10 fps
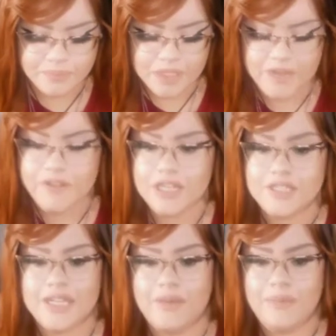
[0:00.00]
If not, it's
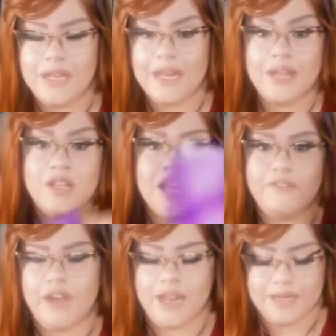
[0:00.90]
gonna be a
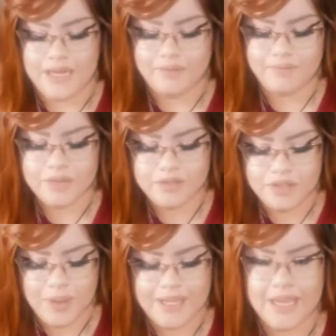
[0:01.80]
never ending.
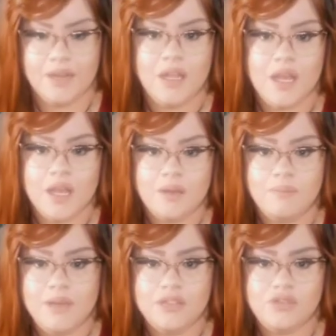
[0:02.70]
So again,
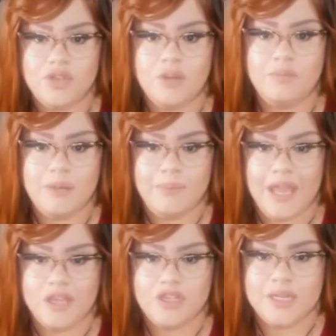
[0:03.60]
be strong, be
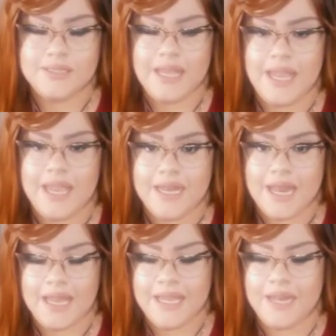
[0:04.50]
patient, and
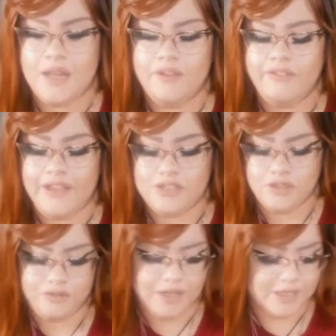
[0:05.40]
again, face
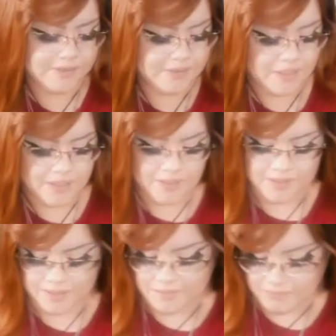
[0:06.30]
your fears.
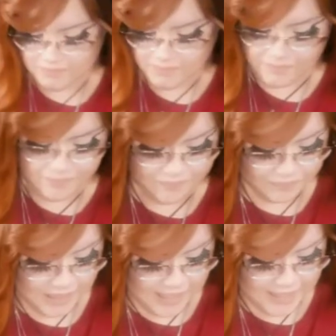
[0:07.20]

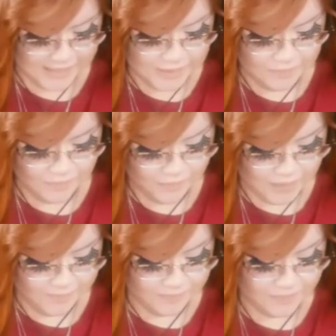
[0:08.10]
And like I said
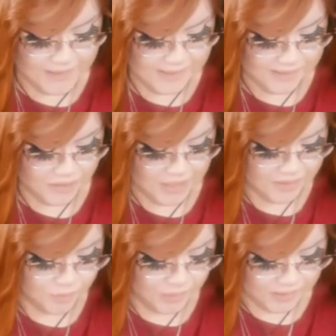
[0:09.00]
before, this has a
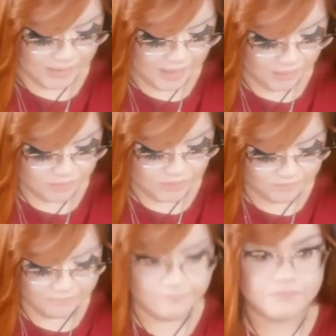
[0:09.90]
chance of working out.
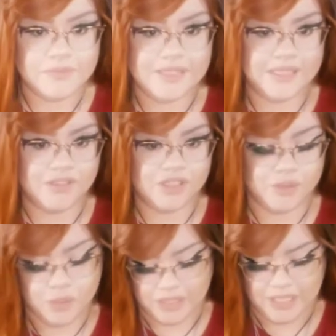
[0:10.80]
This has a chance
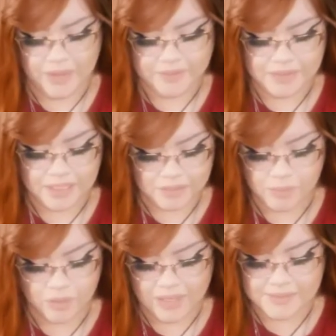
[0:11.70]
of working out. It's not a
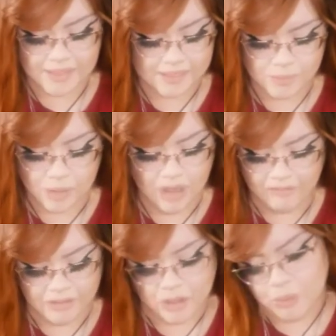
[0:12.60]
small
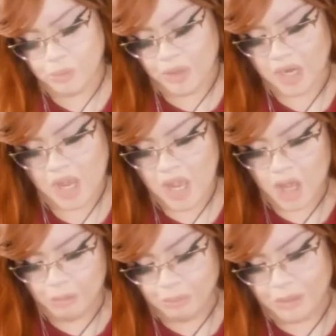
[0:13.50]
offer no more.
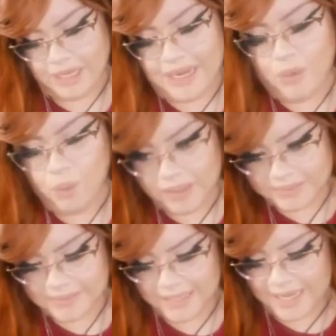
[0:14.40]
But
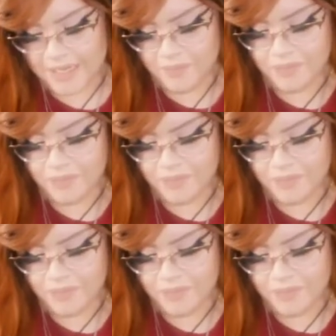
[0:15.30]
once again,